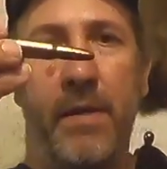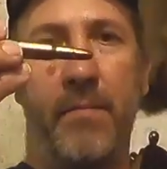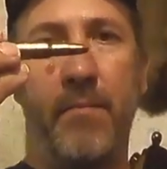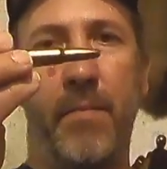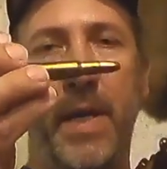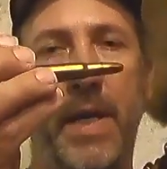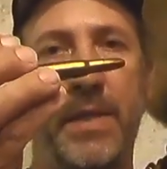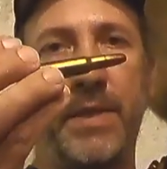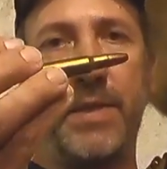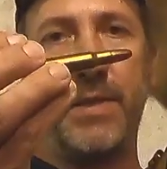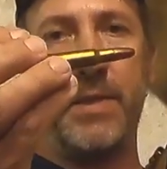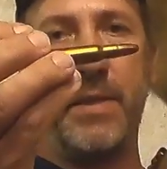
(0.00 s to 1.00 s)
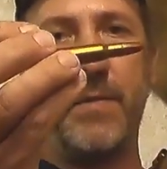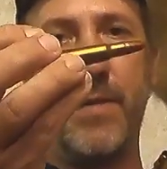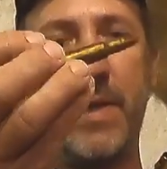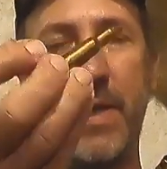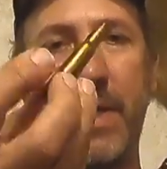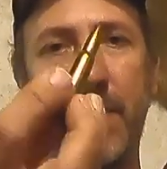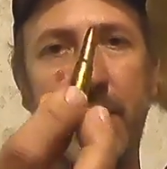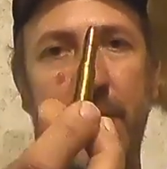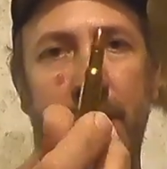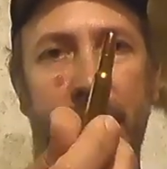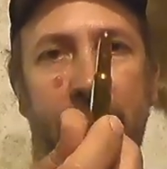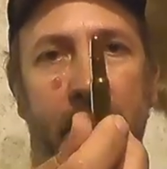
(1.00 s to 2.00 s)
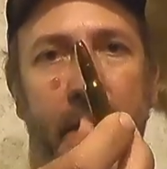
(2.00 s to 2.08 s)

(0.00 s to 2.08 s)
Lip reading: matched the velocities